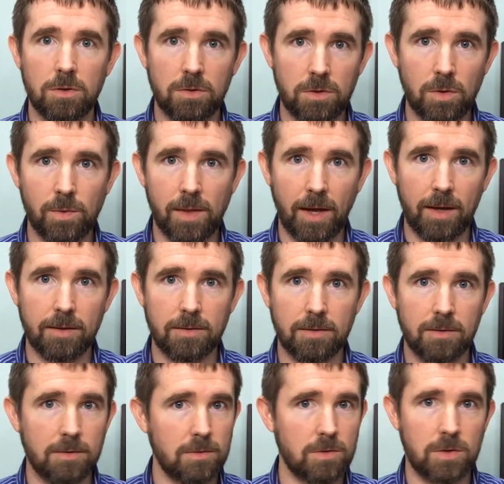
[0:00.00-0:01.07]
do that.
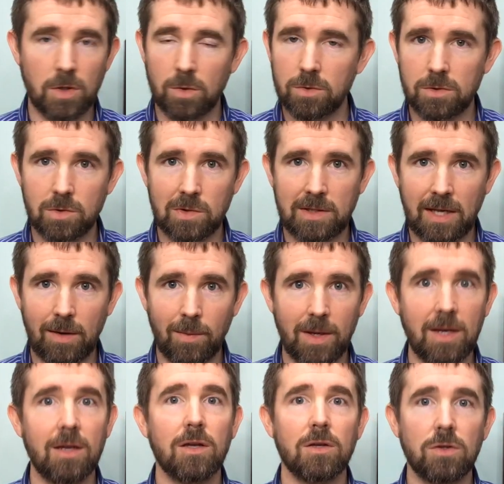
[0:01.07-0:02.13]
Don't do it that
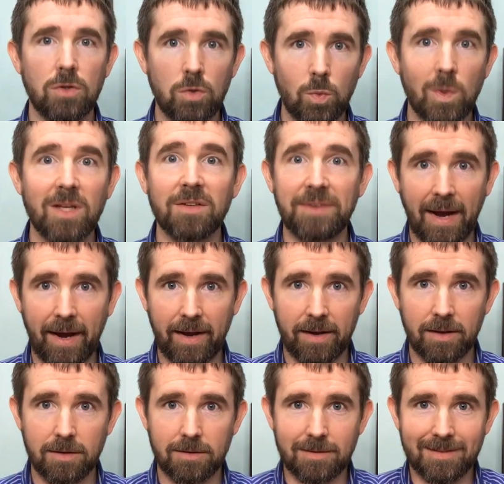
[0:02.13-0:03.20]
way. You will die.
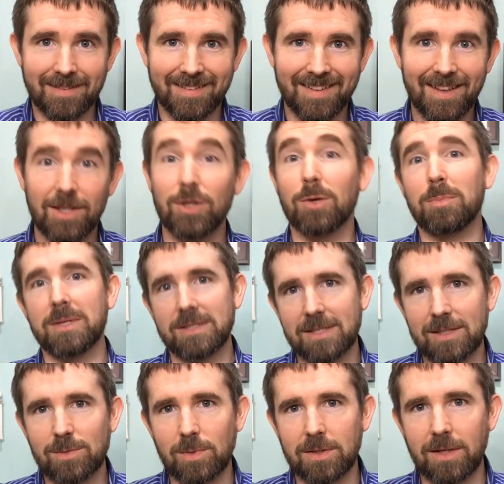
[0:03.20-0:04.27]
Your
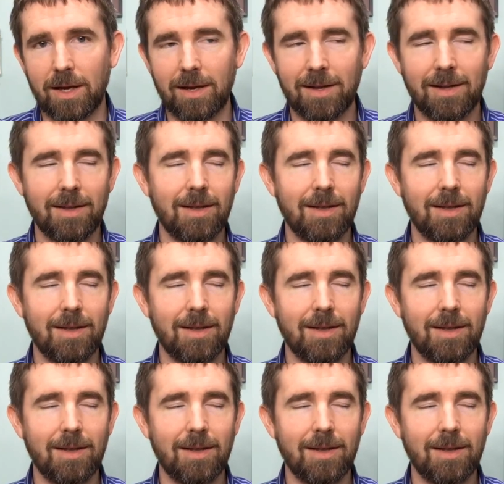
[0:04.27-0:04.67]
business will die.